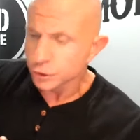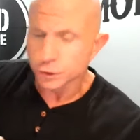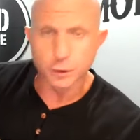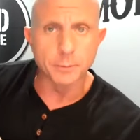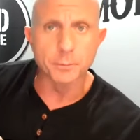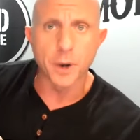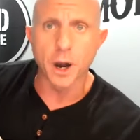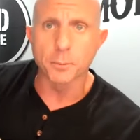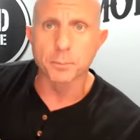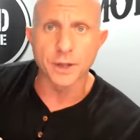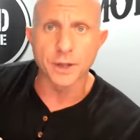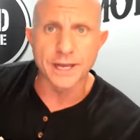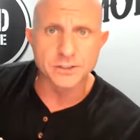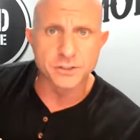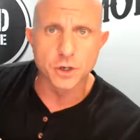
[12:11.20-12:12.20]
drip uh,
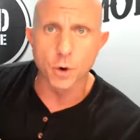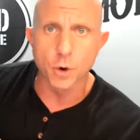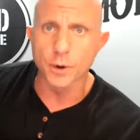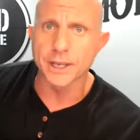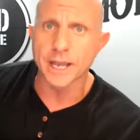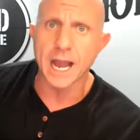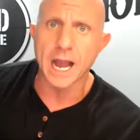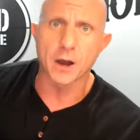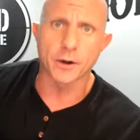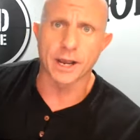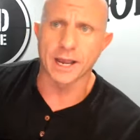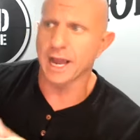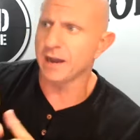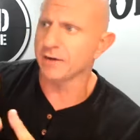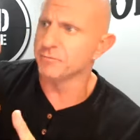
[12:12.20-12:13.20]
plans going out. I
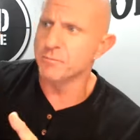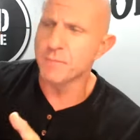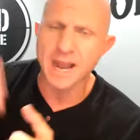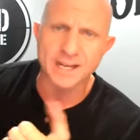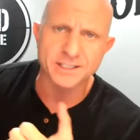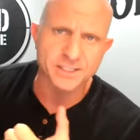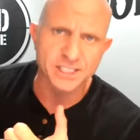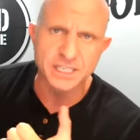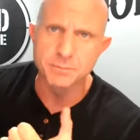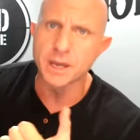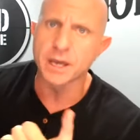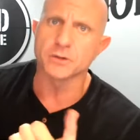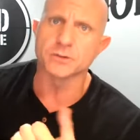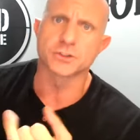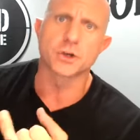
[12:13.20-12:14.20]
have mass
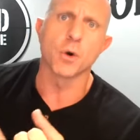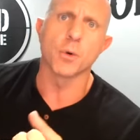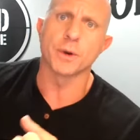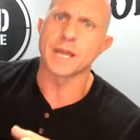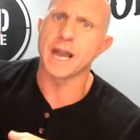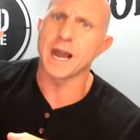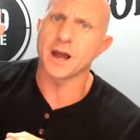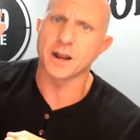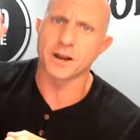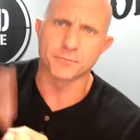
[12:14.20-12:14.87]
emails going out.